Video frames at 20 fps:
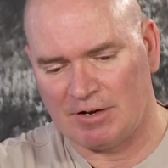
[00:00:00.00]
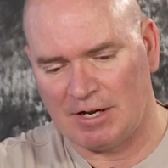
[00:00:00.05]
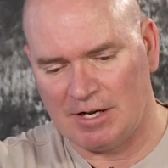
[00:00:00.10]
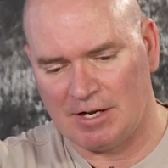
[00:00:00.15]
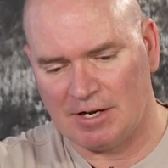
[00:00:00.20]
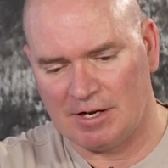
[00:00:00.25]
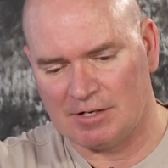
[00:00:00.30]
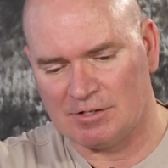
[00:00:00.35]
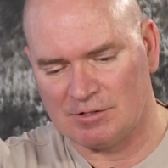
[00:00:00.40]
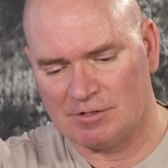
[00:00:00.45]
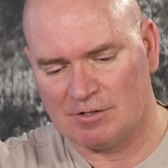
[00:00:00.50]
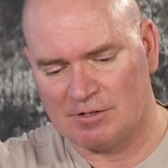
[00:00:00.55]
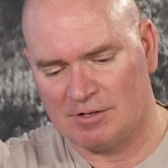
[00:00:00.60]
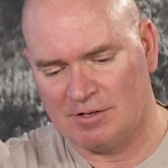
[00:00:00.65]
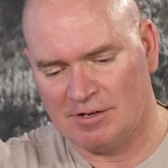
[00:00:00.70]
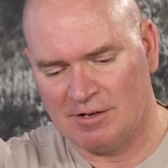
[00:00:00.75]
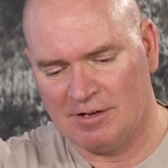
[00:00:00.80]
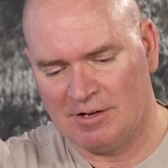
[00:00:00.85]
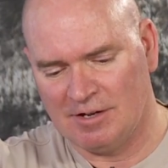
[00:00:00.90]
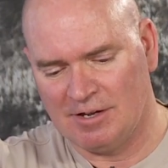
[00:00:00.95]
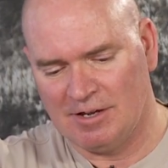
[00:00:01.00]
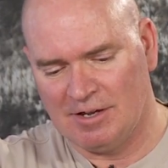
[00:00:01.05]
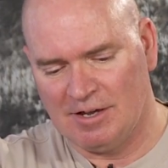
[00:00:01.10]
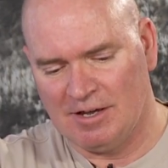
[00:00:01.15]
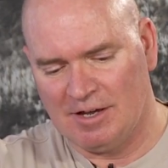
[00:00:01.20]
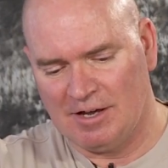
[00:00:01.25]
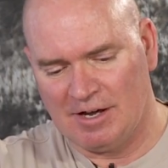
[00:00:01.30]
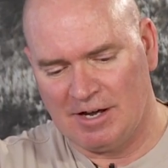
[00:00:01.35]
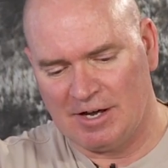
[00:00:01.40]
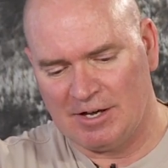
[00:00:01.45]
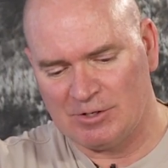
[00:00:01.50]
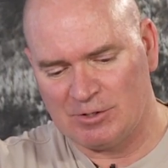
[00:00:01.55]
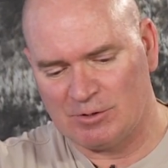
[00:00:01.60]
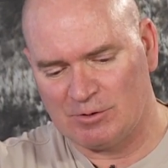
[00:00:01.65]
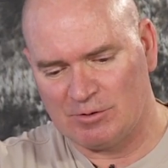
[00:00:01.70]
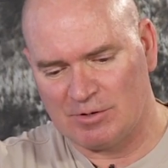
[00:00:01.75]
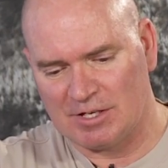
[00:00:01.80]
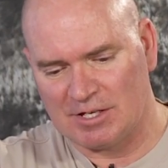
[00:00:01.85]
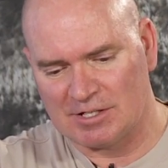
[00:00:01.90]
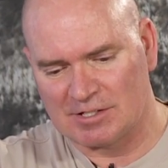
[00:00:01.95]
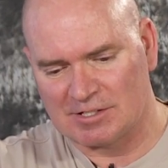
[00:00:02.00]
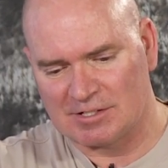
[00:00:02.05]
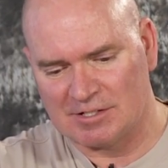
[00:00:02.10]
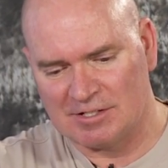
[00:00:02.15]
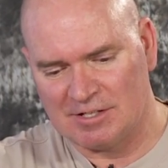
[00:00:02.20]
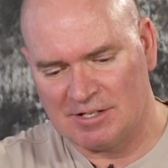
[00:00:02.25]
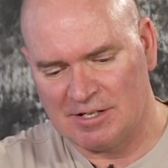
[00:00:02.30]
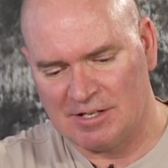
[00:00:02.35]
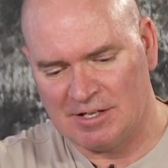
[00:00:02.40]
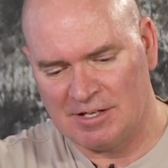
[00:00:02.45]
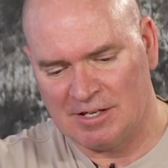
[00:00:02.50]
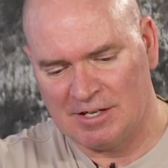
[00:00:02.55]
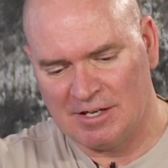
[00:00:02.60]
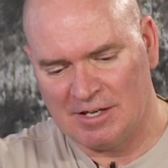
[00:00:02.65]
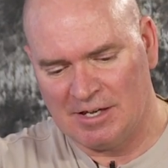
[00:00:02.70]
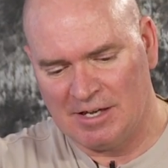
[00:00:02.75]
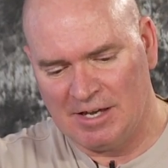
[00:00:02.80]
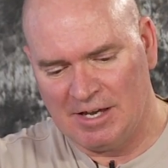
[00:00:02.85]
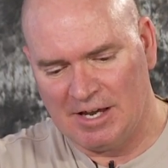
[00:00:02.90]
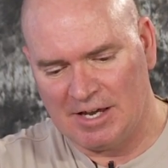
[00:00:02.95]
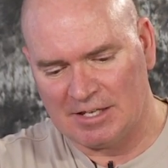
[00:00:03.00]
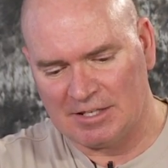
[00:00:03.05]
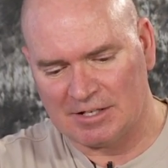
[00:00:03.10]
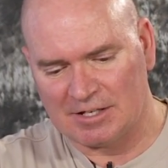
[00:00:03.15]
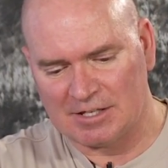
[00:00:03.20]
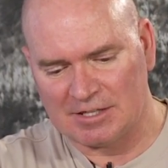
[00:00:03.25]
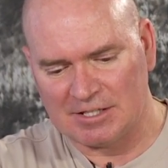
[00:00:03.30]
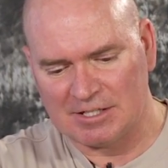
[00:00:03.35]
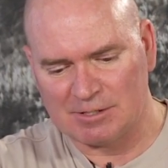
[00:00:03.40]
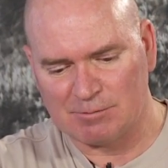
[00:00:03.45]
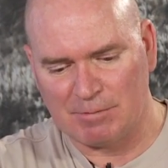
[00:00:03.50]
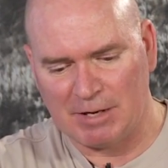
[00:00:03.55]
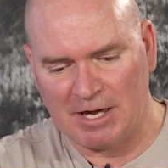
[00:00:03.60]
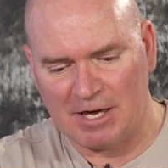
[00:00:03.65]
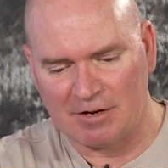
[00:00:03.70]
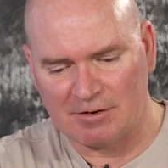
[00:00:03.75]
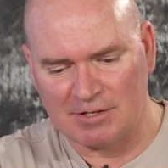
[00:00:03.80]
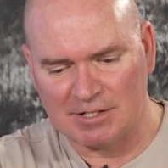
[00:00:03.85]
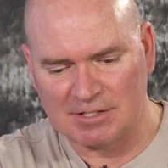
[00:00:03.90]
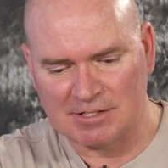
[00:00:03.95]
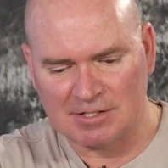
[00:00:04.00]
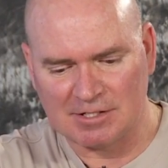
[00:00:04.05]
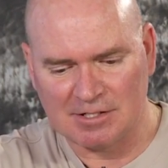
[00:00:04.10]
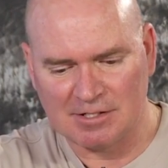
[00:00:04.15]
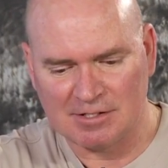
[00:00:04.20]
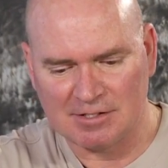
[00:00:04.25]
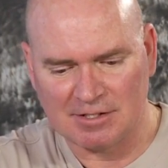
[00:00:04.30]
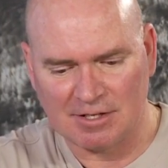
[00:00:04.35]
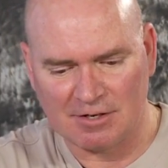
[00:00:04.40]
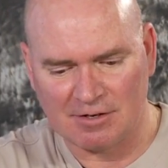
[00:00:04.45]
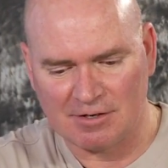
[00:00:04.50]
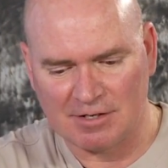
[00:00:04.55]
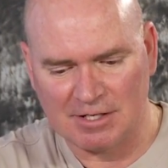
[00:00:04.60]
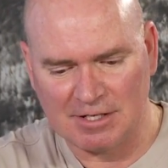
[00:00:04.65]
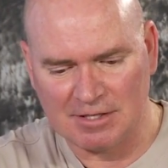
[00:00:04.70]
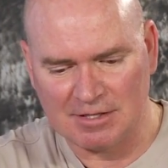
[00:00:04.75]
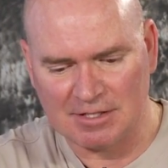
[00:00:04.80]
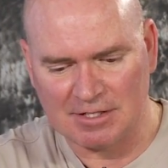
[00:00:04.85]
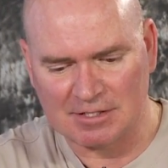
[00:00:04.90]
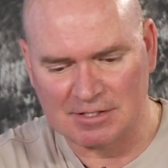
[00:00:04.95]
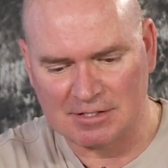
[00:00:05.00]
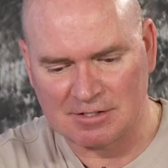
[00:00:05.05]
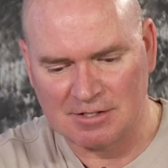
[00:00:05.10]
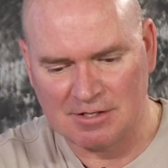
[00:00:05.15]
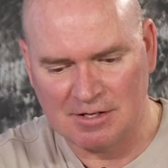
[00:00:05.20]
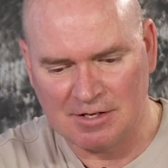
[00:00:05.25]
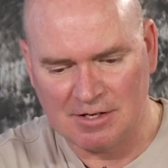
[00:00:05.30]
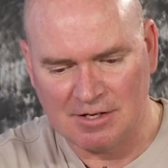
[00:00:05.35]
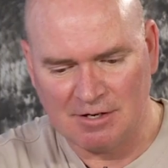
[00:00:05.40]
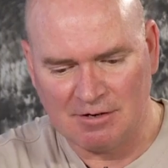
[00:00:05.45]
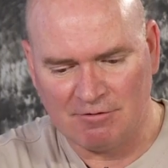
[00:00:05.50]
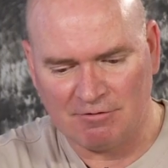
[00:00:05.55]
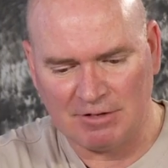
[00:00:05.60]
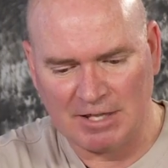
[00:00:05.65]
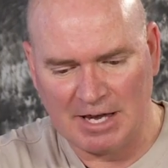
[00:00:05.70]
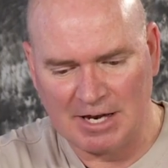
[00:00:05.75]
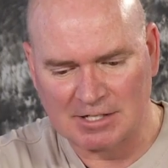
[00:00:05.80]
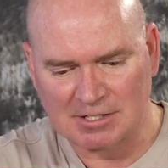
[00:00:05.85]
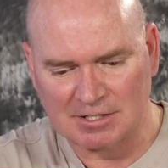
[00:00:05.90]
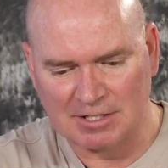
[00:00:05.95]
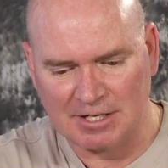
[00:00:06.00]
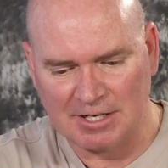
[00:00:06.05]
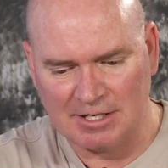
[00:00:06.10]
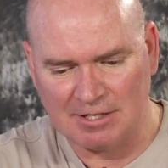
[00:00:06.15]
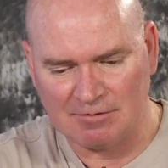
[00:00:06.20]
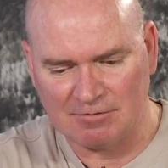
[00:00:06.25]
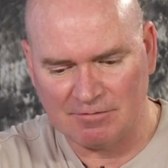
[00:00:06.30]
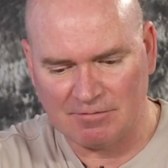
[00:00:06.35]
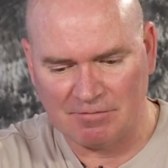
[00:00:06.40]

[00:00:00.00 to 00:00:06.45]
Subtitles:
I undo this and look at these batteries that are in this flashlight,